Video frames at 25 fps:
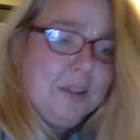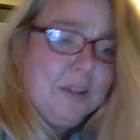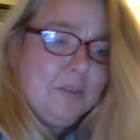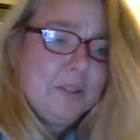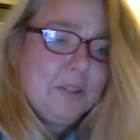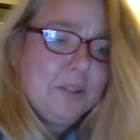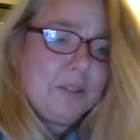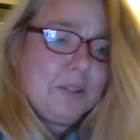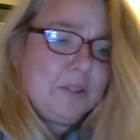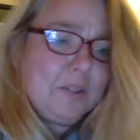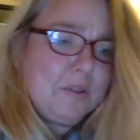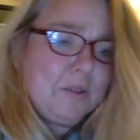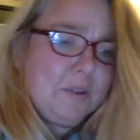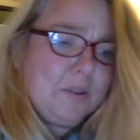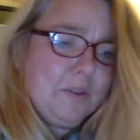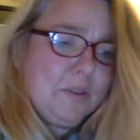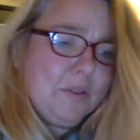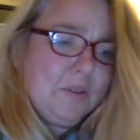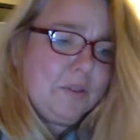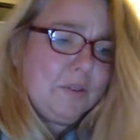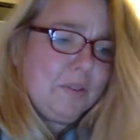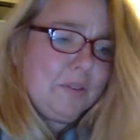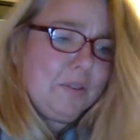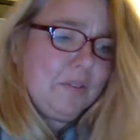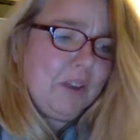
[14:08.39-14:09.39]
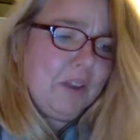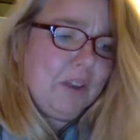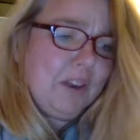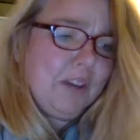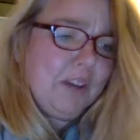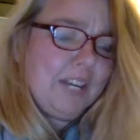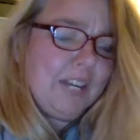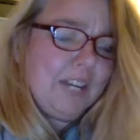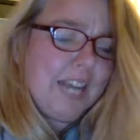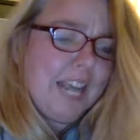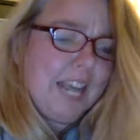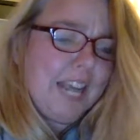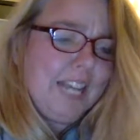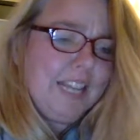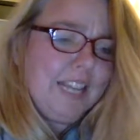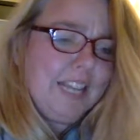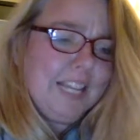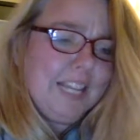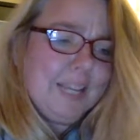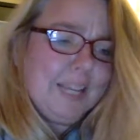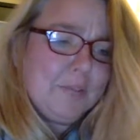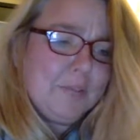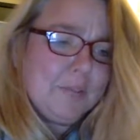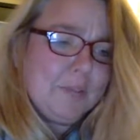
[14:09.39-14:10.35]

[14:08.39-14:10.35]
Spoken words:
with the truth of our innately